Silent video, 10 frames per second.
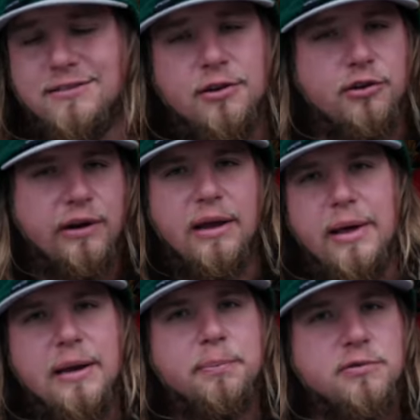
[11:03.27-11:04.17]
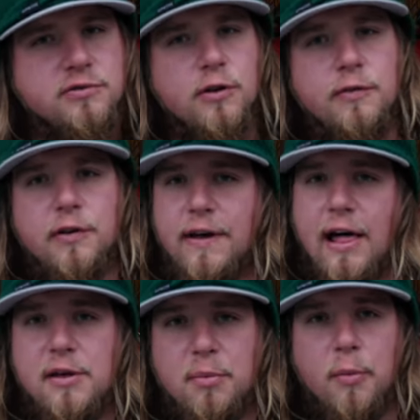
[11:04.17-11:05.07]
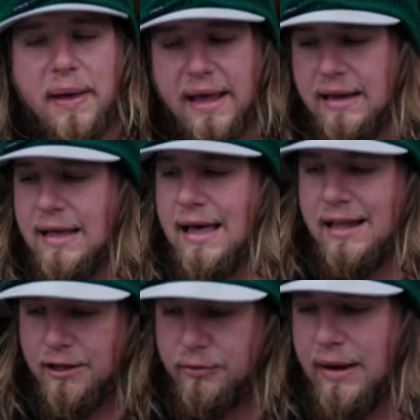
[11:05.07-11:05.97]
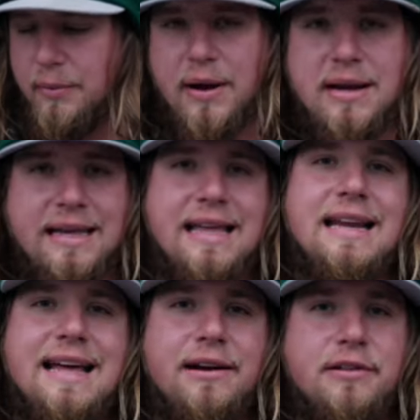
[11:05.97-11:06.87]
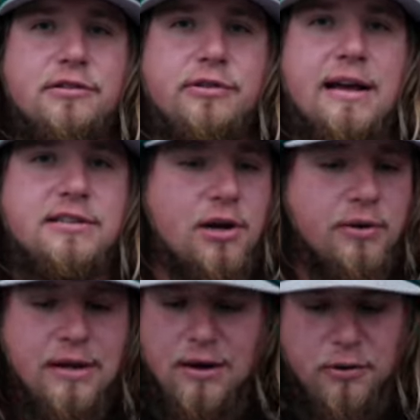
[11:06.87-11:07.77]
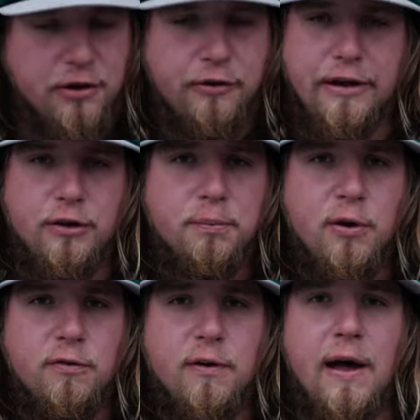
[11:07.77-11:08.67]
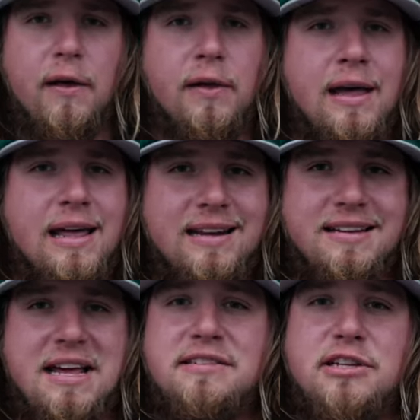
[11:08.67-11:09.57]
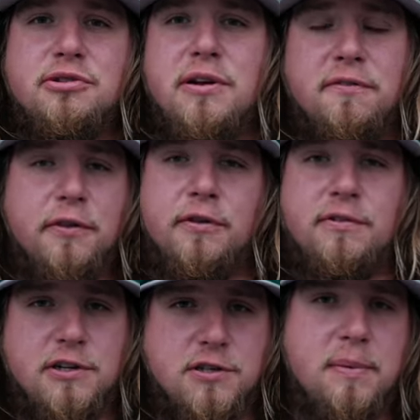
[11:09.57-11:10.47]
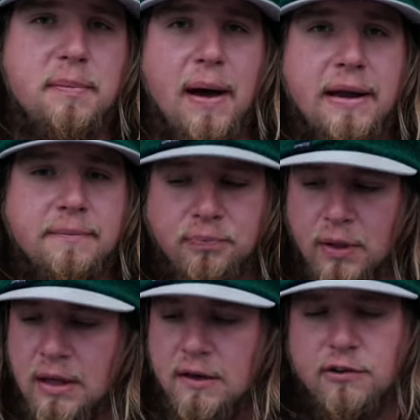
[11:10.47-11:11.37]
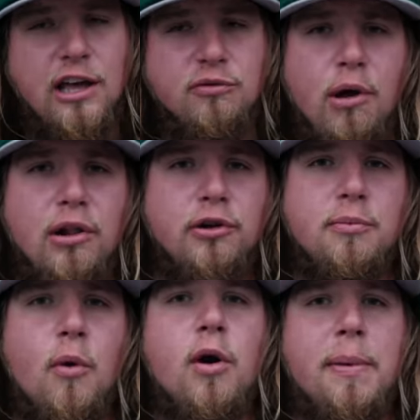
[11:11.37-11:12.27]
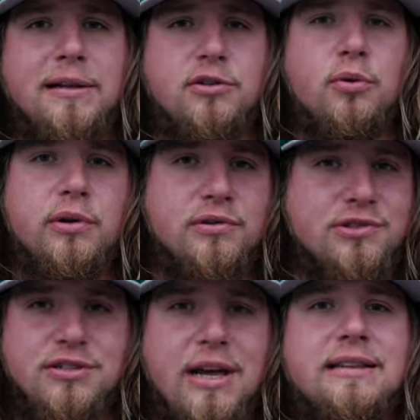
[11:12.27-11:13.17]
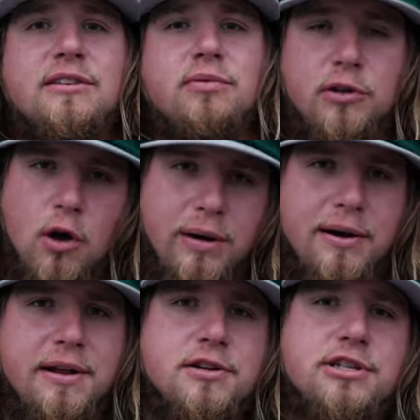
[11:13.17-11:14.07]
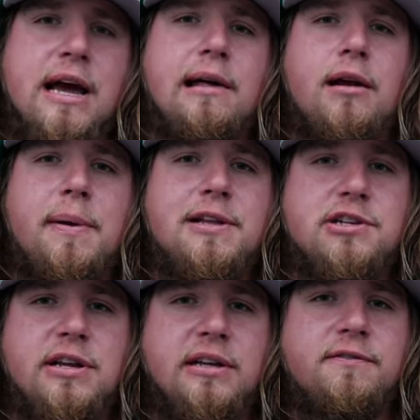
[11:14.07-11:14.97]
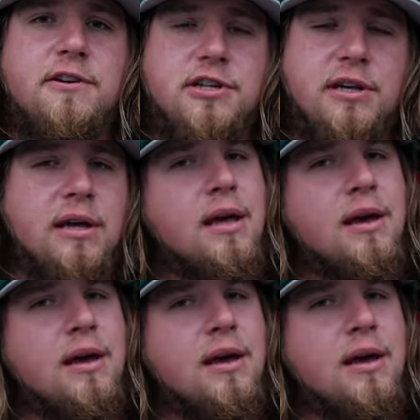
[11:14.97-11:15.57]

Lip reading: It's a great way to preserve your valuable bait and a great way to get it down in the strike zone with a great little profile and a tasty treat for those fish to be biting. If you guys want to learn more about tutorials just like this one, go down here and check out our page, Addicted Fishing.